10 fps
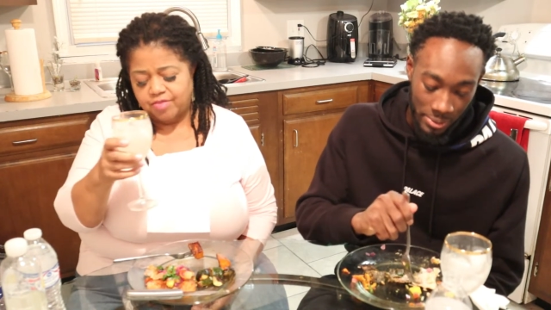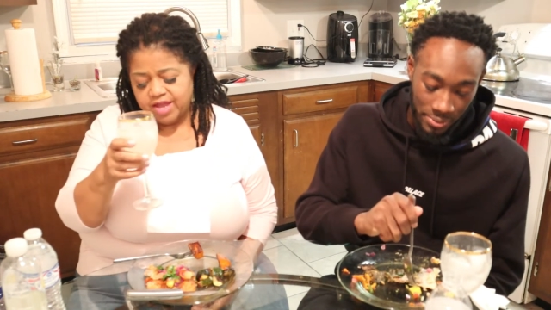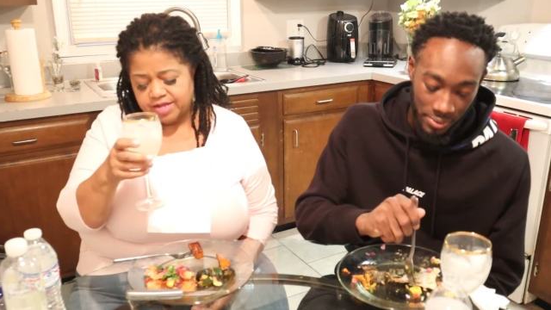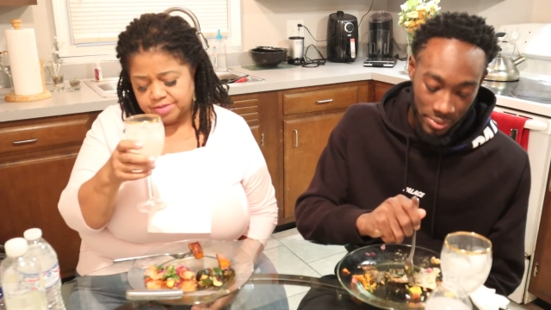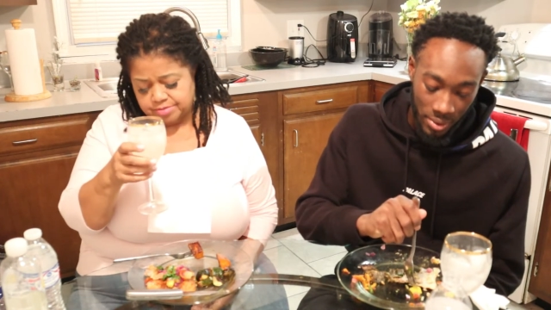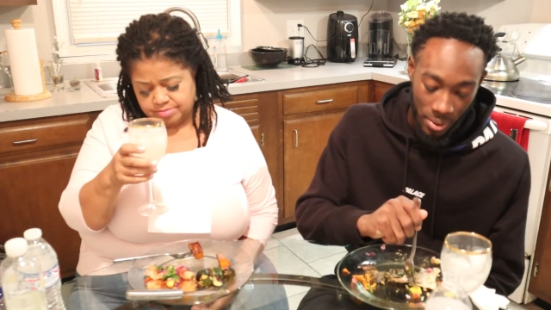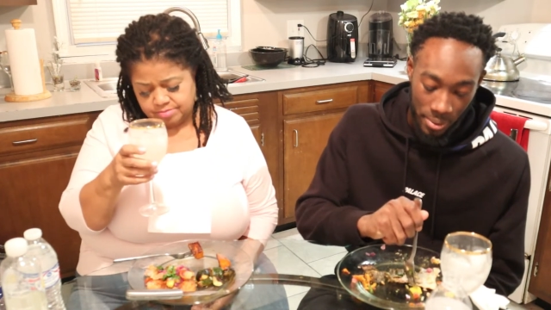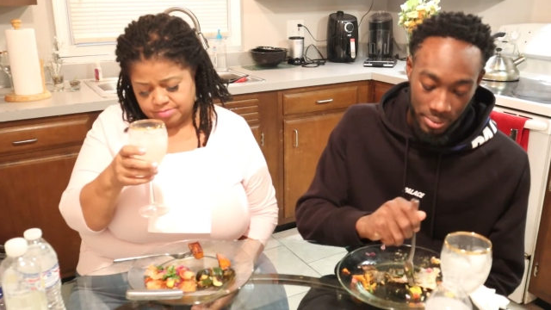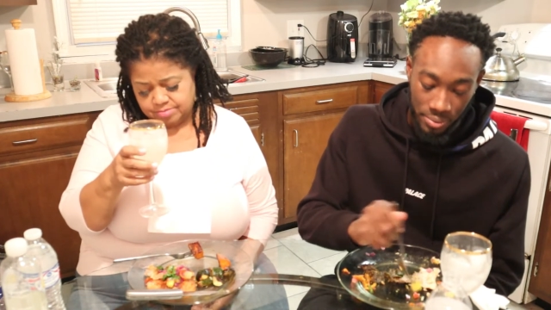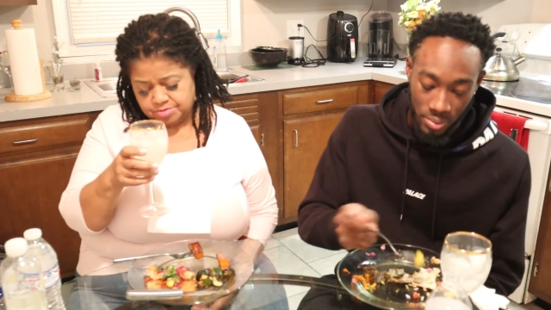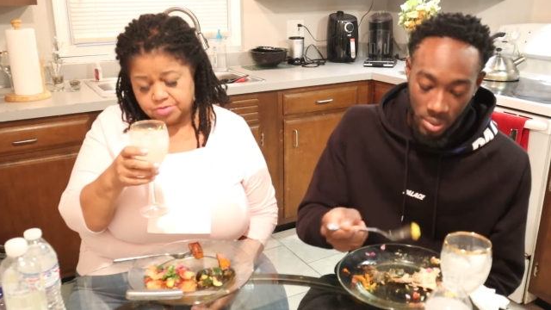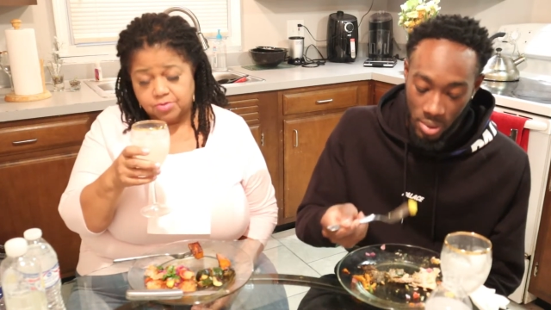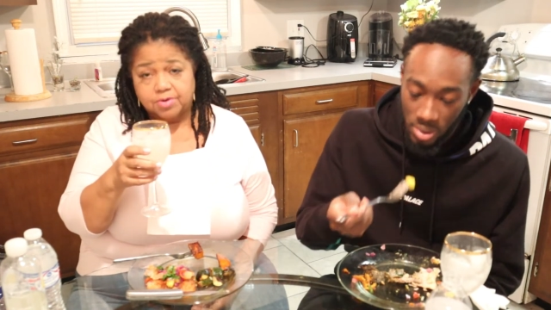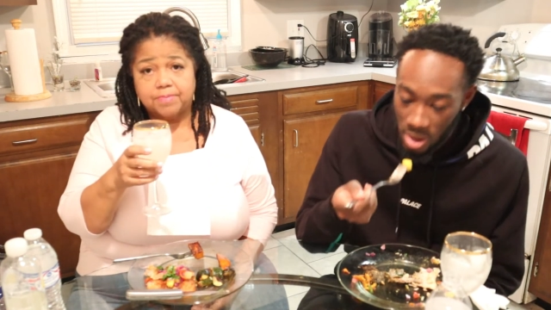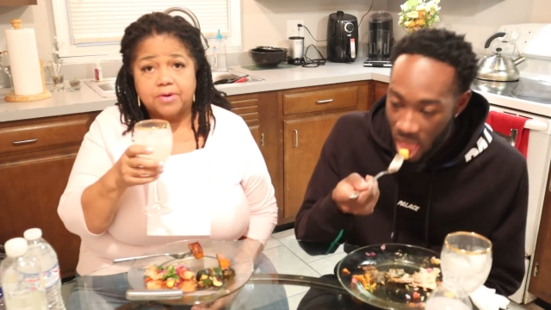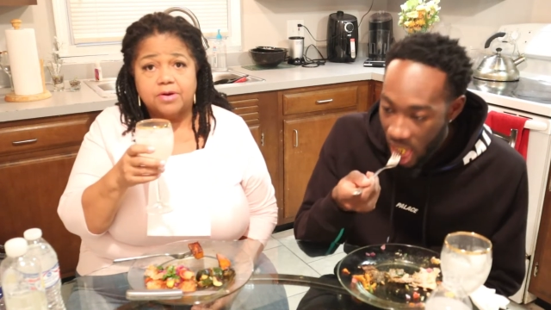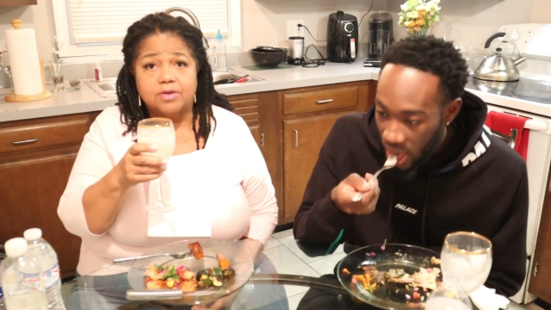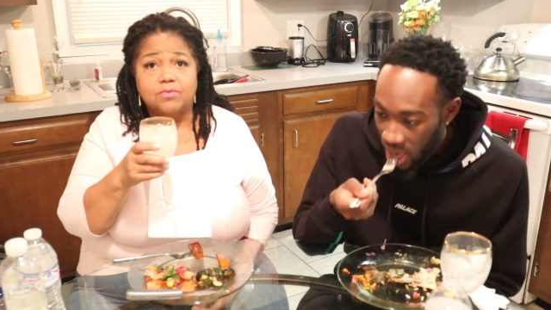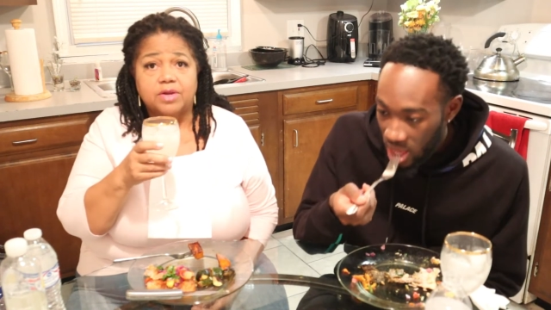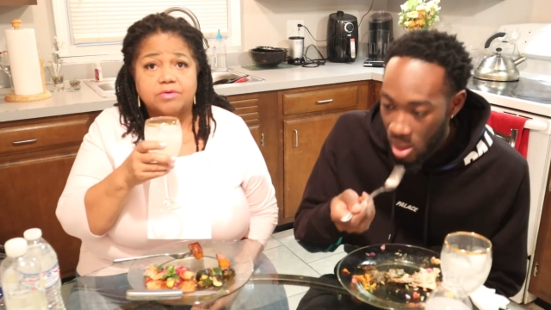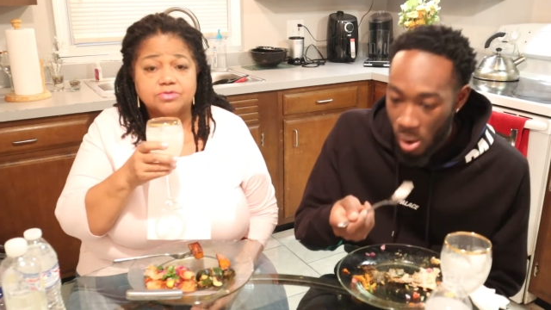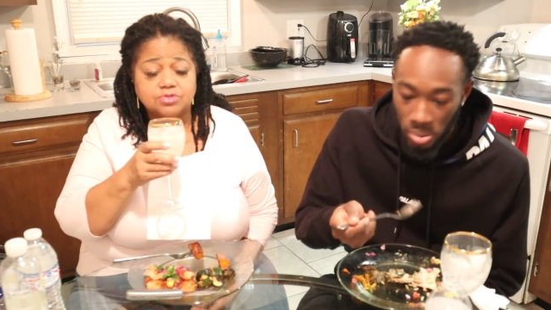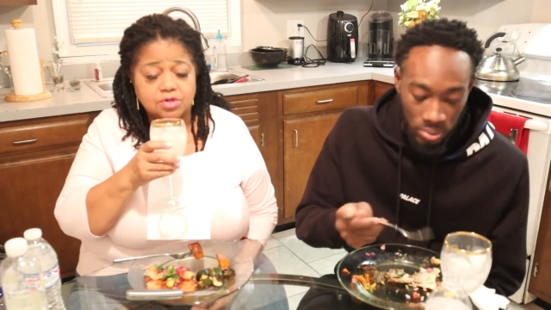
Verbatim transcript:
Speaker 1: that sort of party when I was